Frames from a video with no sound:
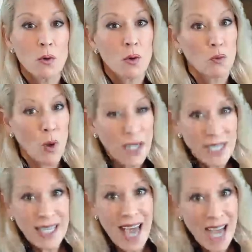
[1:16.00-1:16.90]

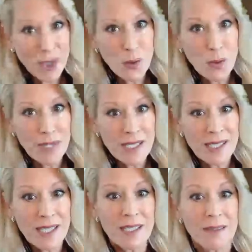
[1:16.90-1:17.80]
running the actual
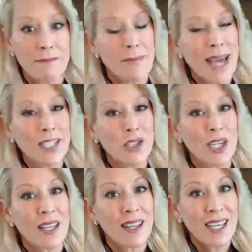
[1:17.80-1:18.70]
business,
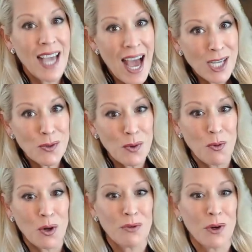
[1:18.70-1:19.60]
managing the actual
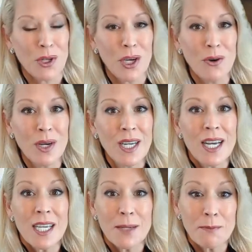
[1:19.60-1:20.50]
portfolio,
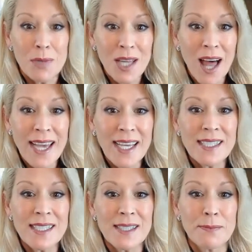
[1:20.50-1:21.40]

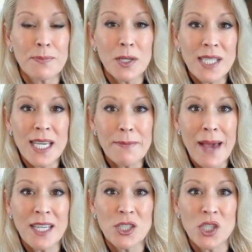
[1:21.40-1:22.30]
compliance, building and
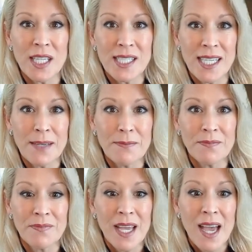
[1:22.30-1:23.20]
managing a team.
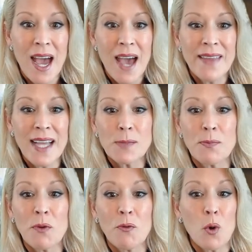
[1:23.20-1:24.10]
And that's
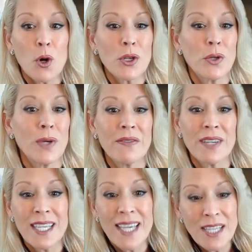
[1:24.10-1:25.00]
before you
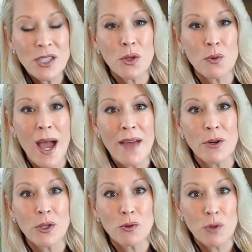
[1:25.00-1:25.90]
even get to the
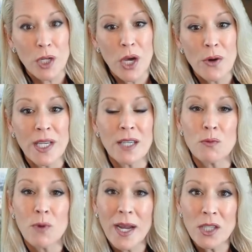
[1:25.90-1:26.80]
rather draconian
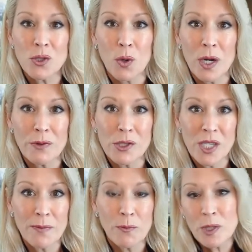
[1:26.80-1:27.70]
regulatory
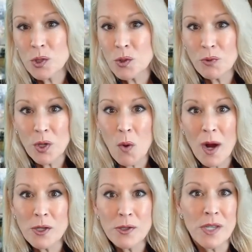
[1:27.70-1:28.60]
regime, which
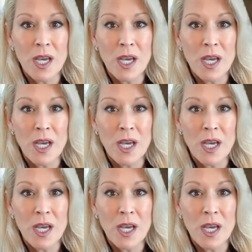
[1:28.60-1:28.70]
requires